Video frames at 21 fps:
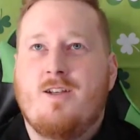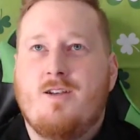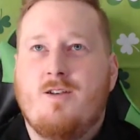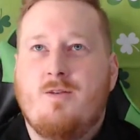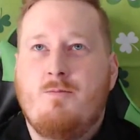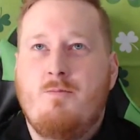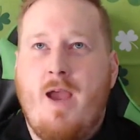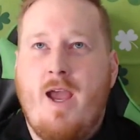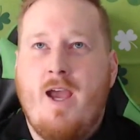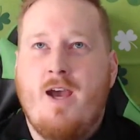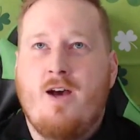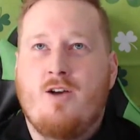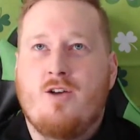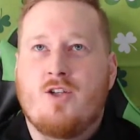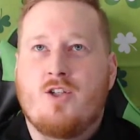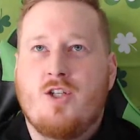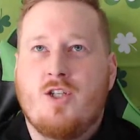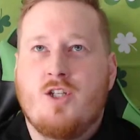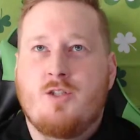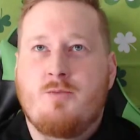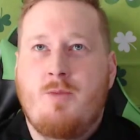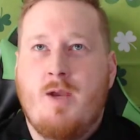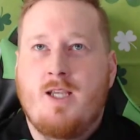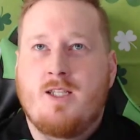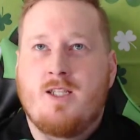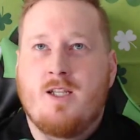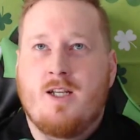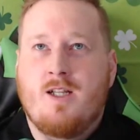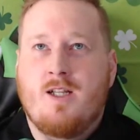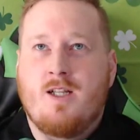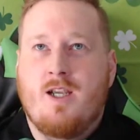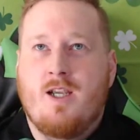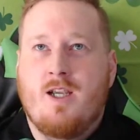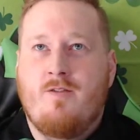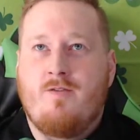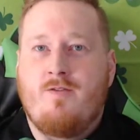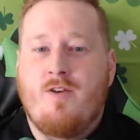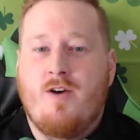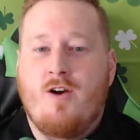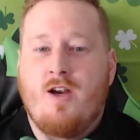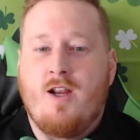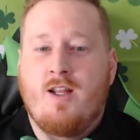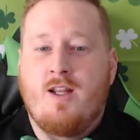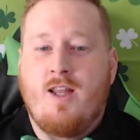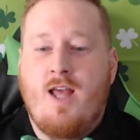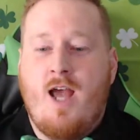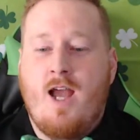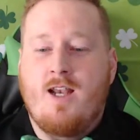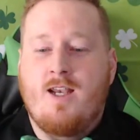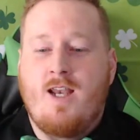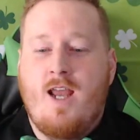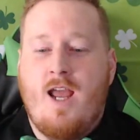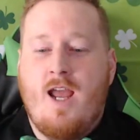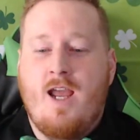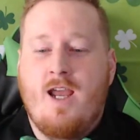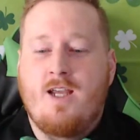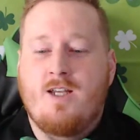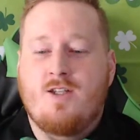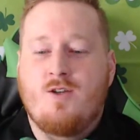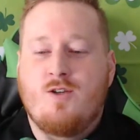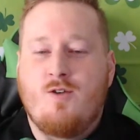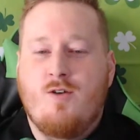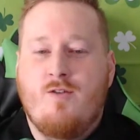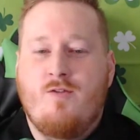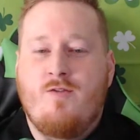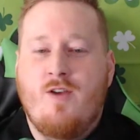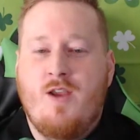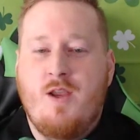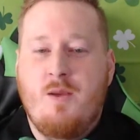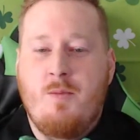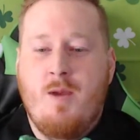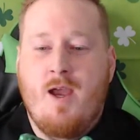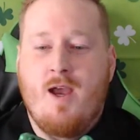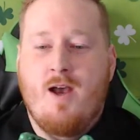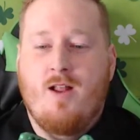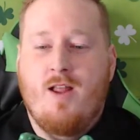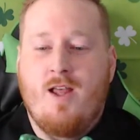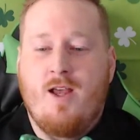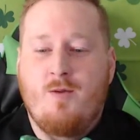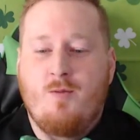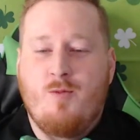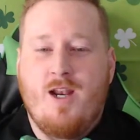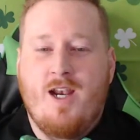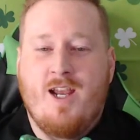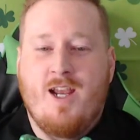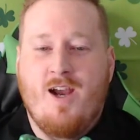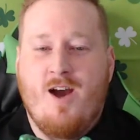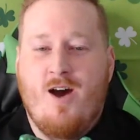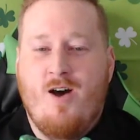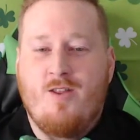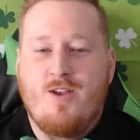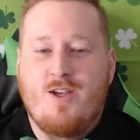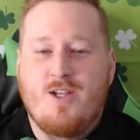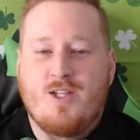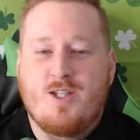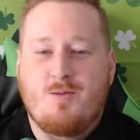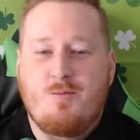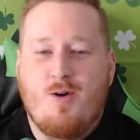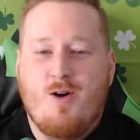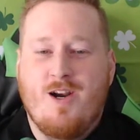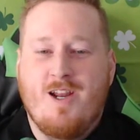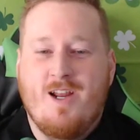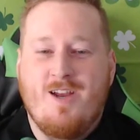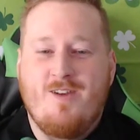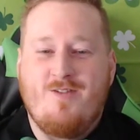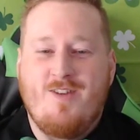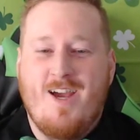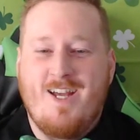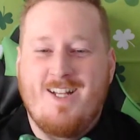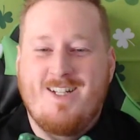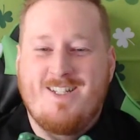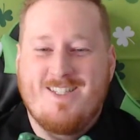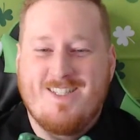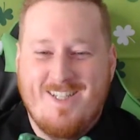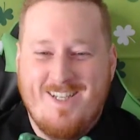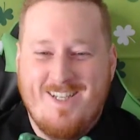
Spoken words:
males just basically converting that day to a female and winning all these sporting events.